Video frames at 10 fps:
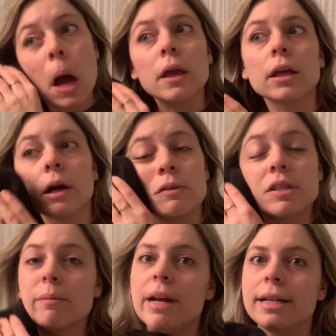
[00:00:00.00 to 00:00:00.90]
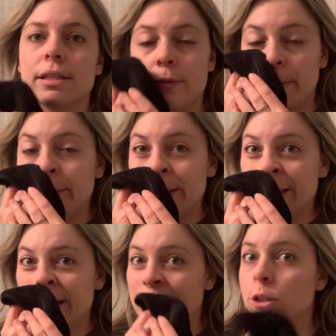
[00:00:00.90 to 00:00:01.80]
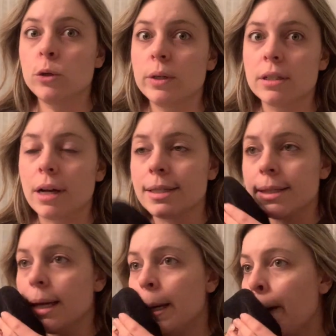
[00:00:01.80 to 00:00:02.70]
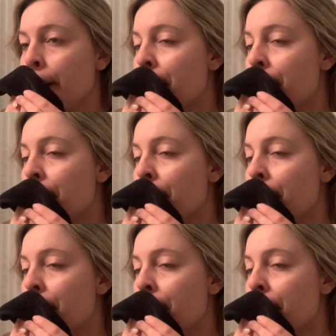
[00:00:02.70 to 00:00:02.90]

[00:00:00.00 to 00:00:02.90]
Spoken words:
you know, some nights if I'm just too exhausted.